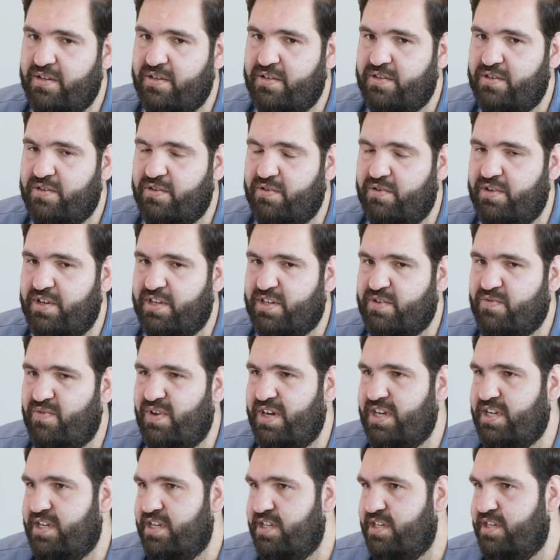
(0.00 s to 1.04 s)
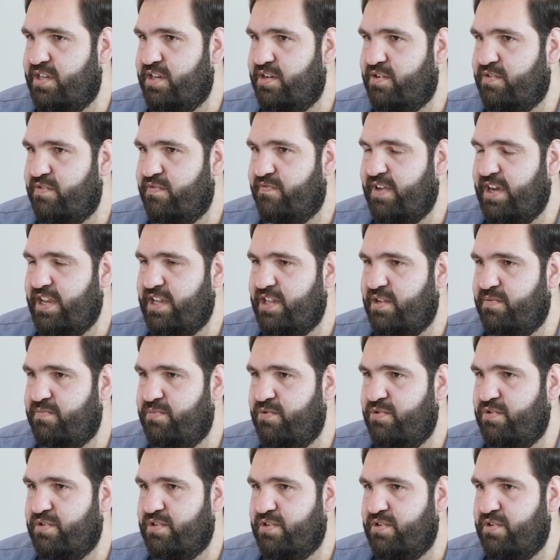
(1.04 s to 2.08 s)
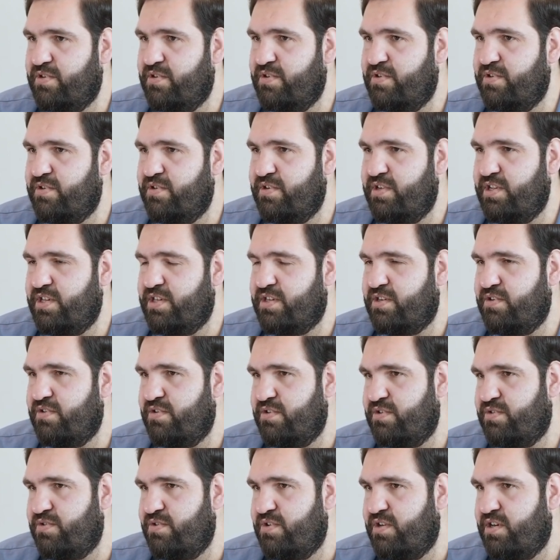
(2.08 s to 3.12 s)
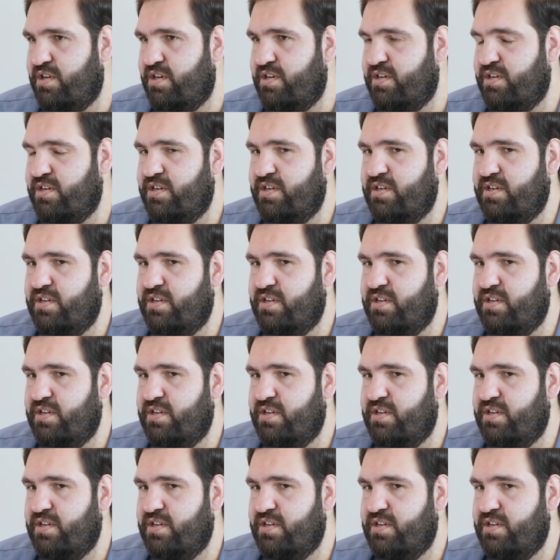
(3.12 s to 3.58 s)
So it's quite easy to find the book, so it's not too hard.